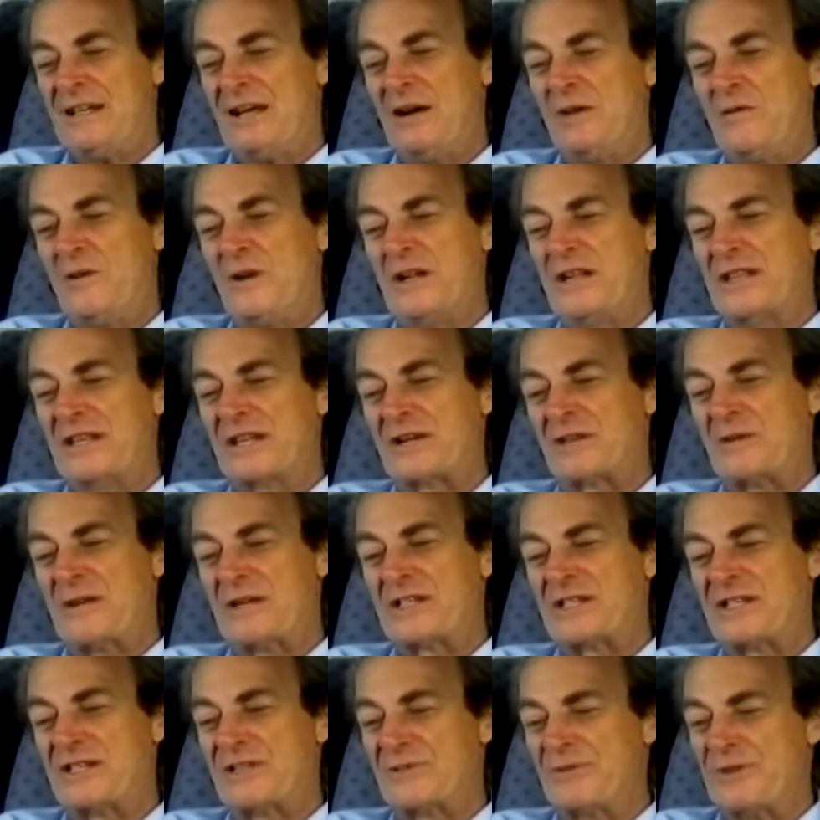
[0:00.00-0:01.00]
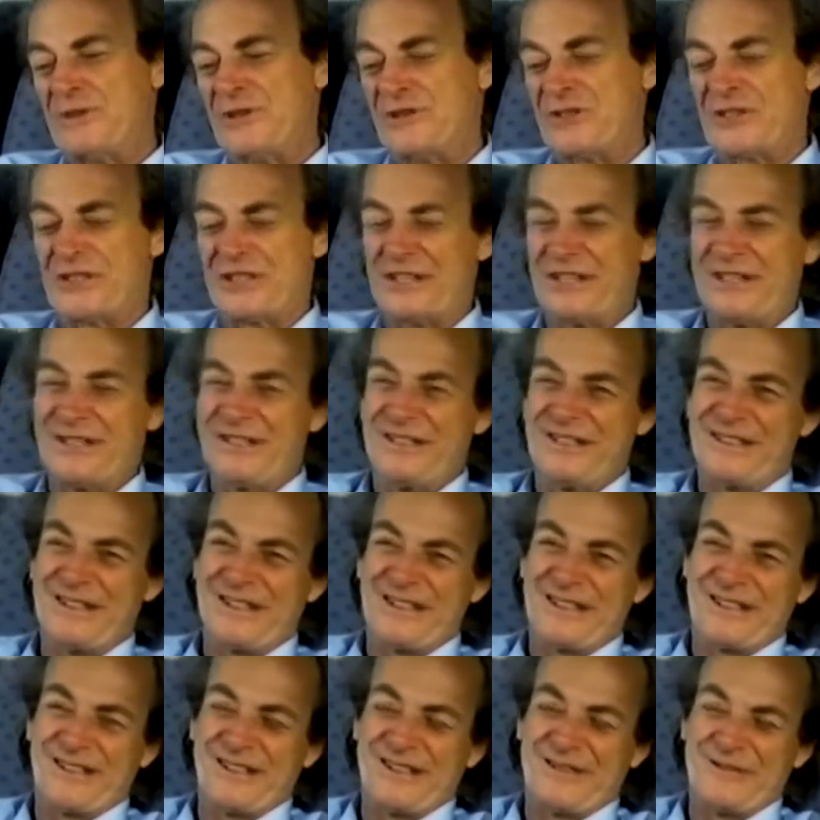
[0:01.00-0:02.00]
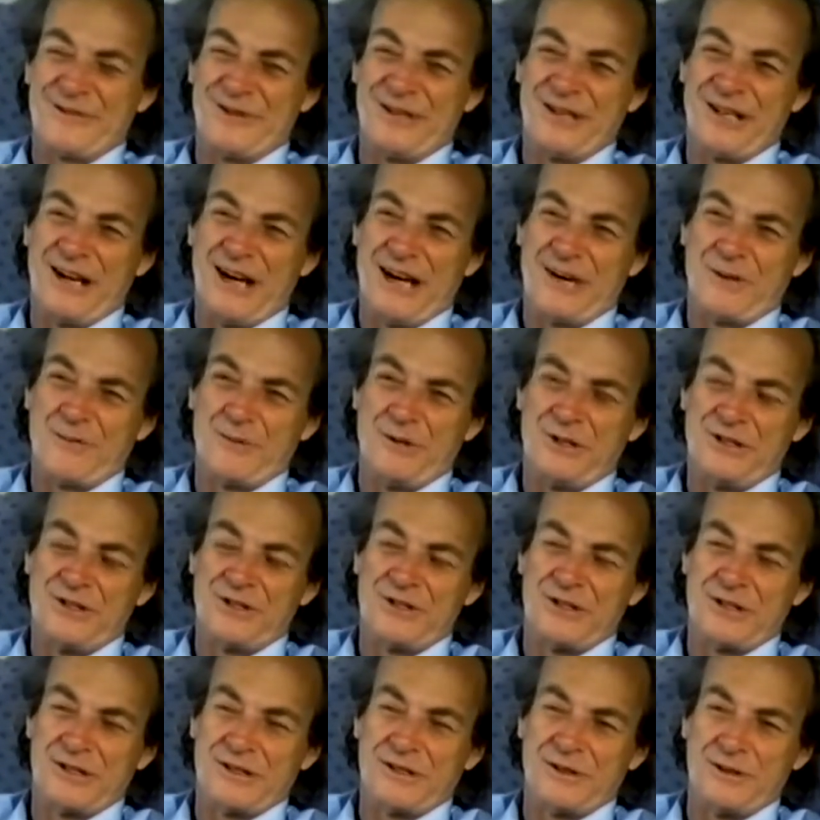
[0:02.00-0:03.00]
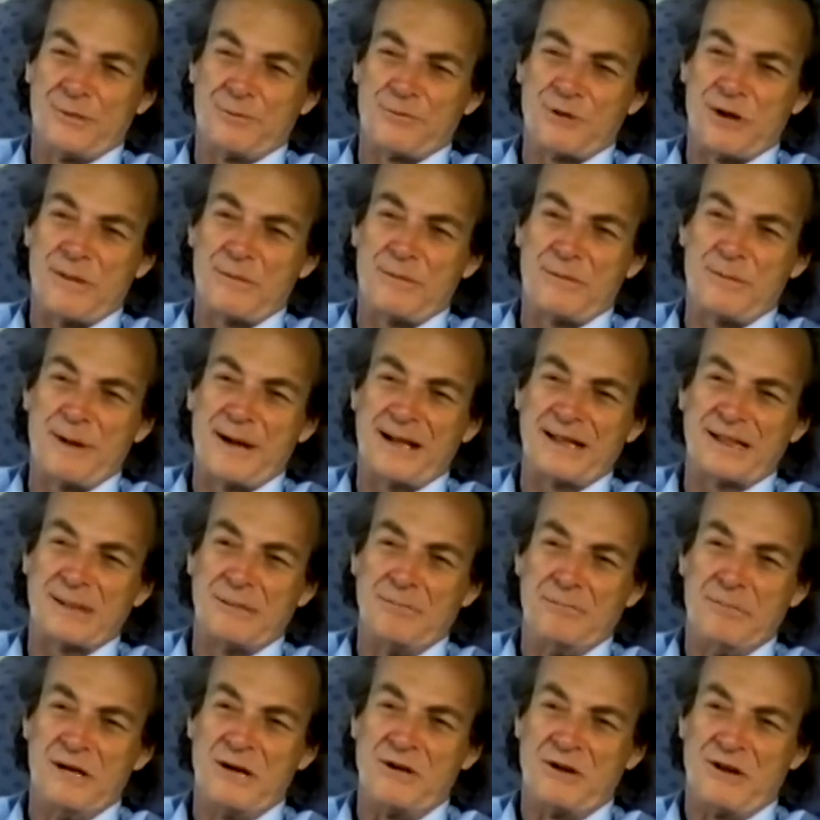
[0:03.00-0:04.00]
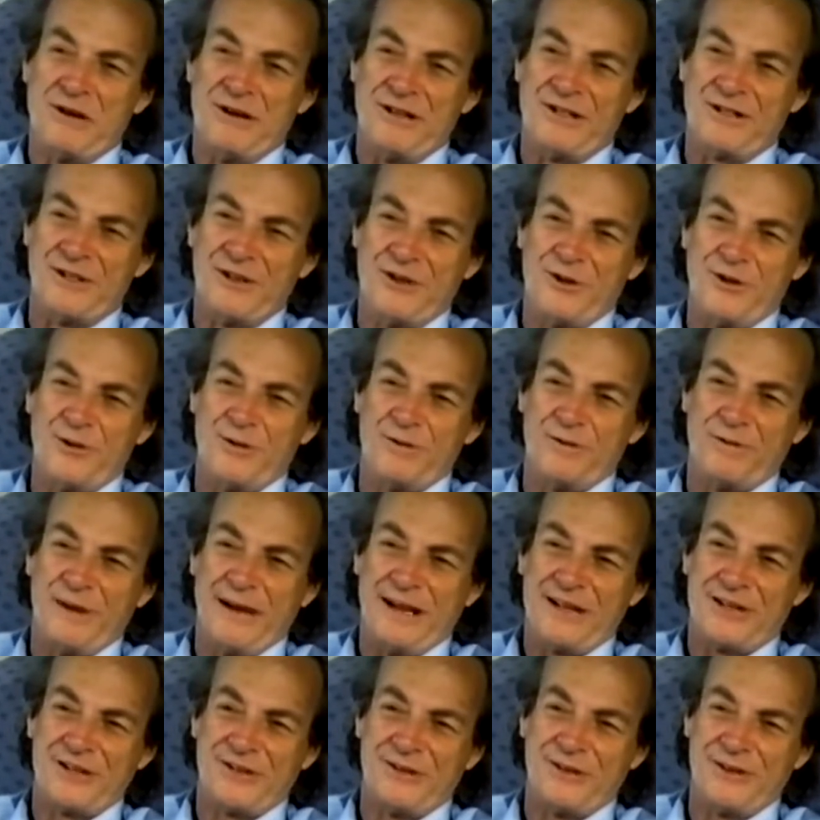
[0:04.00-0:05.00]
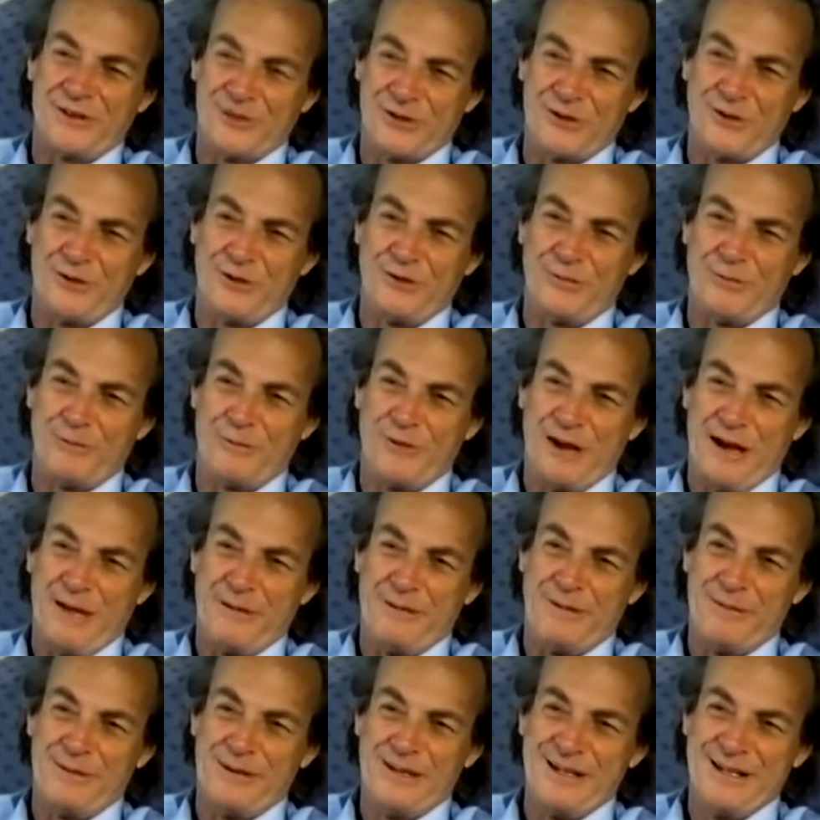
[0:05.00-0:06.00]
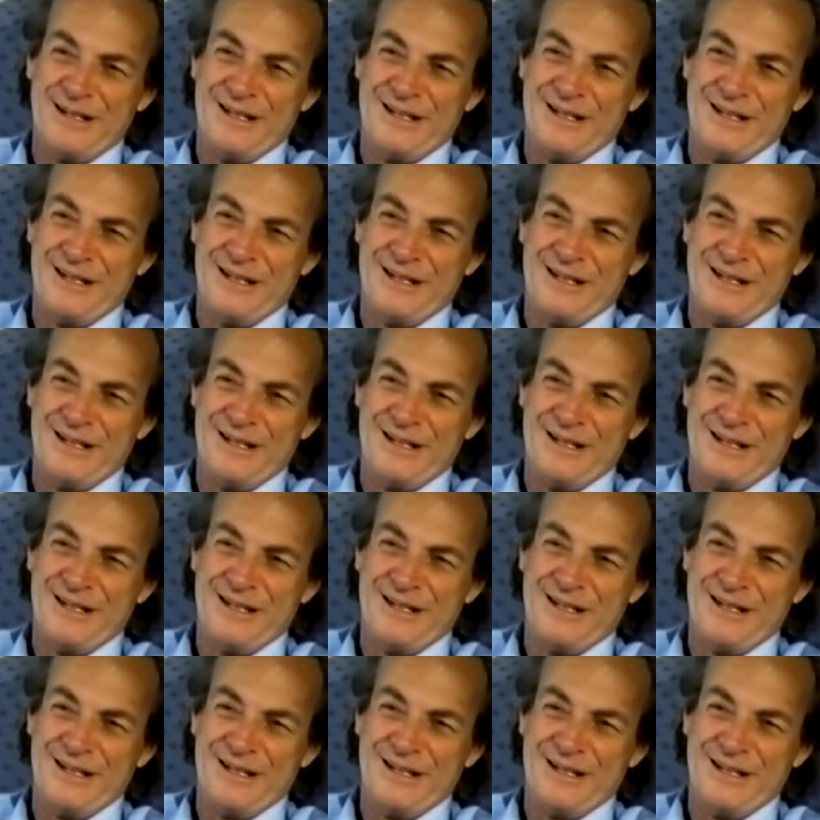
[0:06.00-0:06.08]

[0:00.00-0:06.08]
One of the questions we got was the problem about the mirror. It's an old problem.